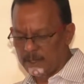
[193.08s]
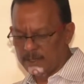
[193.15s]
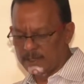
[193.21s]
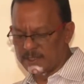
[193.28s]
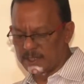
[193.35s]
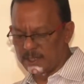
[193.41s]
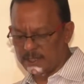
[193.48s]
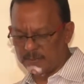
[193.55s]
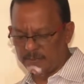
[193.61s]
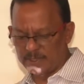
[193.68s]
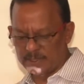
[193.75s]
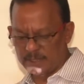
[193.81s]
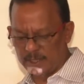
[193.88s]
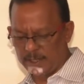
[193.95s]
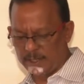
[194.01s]
In search
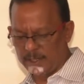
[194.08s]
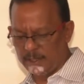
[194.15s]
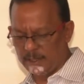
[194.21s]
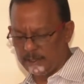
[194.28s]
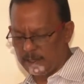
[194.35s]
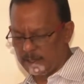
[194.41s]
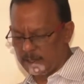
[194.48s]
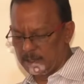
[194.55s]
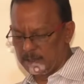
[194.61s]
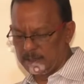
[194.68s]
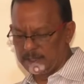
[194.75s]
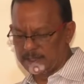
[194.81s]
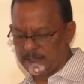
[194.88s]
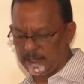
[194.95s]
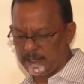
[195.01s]
facility
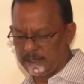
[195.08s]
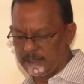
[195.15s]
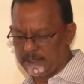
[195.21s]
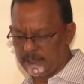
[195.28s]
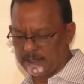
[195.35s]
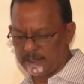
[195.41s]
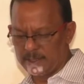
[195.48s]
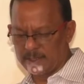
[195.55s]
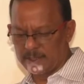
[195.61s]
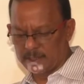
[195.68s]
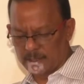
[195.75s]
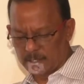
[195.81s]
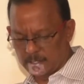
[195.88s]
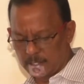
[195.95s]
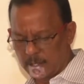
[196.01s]
the screen changes
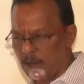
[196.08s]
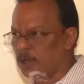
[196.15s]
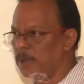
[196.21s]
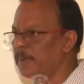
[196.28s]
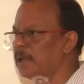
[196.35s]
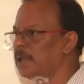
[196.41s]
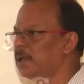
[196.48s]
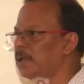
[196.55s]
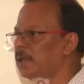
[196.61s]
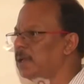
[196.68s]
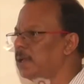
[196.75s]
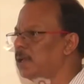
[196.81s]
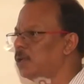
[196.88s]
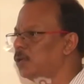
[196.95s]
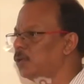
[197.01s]
automatically
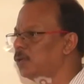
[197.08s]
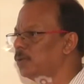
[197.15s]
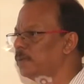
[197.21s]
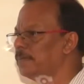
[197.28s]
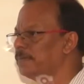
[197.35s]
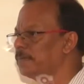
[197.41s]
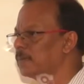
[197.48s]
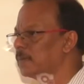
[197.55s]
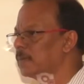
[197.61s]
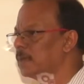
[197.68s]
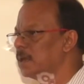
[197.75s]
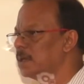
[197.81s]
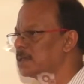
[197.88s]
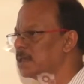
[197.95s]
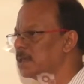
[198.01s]
into
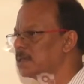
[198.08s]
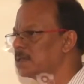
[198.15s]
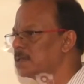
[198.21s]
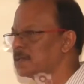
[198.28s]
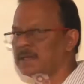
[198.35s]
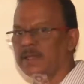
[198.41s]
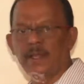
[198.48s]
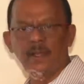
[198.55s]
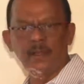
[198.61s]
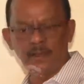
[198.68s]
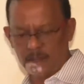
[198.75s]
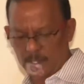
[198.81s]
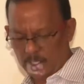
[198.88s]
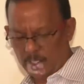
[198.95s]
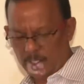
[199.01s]
a search screen
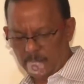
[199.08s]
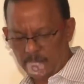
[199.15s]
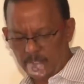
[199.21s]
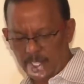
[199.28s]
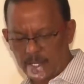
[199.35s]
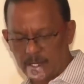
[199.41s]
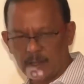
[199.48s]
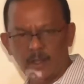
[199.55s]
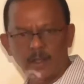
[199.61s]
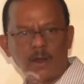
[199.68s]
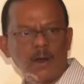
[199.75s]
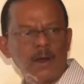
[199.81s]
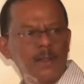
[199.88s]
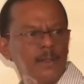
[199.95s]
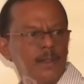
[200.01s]
where
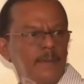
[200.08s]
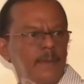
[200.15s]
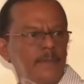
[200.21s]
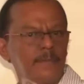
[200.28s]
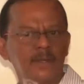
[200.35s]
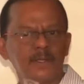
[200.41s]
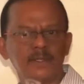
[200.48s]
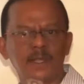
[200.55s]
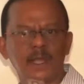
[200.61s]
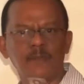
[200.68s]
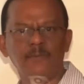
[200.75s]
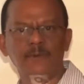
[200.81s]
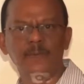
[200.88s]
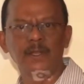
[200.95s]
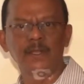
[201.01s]
all the members
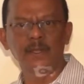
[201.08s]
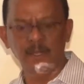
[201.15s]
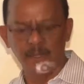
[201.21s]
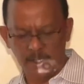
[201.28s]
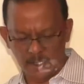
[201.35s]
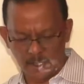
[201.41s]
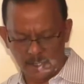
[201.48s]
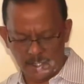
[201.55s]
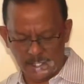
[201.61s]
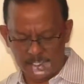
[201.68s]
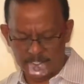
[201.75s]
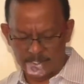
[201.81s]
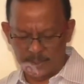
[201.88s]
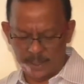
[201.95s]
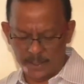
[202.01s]
alphabetically are
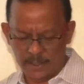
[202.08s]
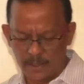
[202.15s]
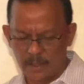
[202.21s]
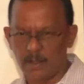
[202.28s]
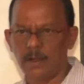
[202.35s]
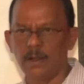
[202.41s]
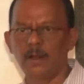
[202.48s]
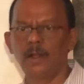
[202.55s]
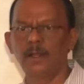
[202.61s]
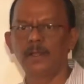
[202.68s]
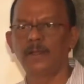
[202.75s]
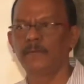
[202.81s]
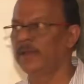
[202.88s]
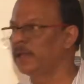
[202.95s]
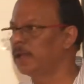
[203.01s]
listed all
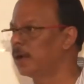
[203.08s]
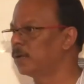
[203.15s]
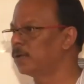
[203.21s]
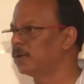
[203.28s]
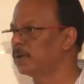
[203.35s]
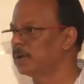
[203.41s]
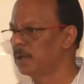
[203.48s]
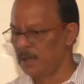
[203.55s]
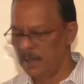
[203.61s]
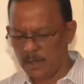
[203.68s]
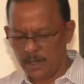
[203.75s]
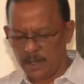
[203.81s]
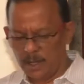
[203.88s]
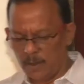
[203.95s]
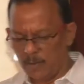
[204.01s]
the way down.
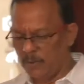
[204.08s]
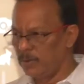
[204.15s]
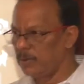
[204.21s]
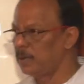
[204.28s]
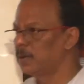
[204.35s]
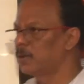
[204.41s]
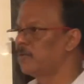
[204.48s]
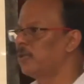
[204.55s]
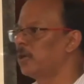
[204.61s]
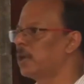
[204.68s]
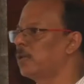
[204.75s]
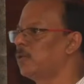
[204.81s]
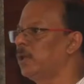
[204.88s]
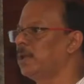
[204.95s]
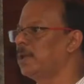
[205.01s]
Now for a
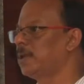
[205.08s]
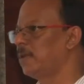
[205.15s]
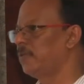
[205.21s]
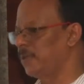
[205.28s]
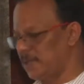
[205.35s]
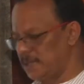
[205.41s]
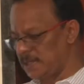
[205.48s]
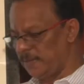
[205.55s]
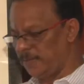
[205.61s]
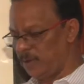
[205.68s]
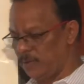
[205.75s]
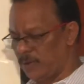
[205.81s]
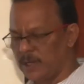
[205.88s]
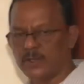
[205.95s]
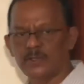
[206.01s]
quick reference if
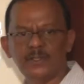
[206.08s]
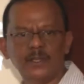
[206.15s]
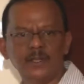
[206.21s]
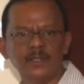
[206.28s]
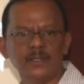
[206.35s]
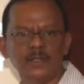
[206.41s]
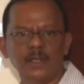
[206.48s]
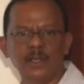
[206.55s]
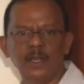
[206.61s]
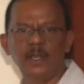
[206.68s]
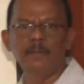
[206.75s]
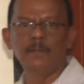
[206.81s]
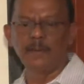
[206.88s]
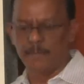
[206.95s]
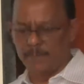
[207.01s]
you want to search any
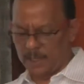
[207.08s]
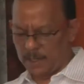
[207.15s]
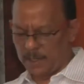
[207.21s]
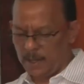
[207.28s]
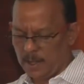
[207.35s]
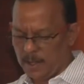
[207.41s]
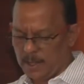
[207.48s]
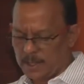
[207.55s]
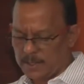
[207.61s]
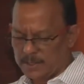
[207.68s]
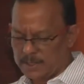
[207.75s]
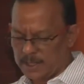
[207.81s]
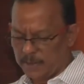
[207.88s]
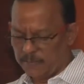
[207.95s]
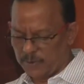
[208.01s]
member
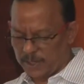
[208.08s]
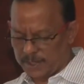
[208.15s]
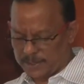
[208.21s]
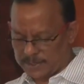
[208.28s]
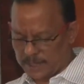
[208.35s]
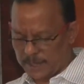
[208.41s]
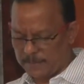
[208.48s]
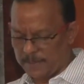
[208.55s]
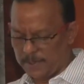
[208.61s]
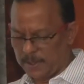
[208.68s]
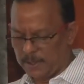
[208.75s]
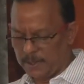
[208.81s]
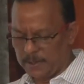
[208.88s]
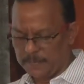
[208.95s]
say for example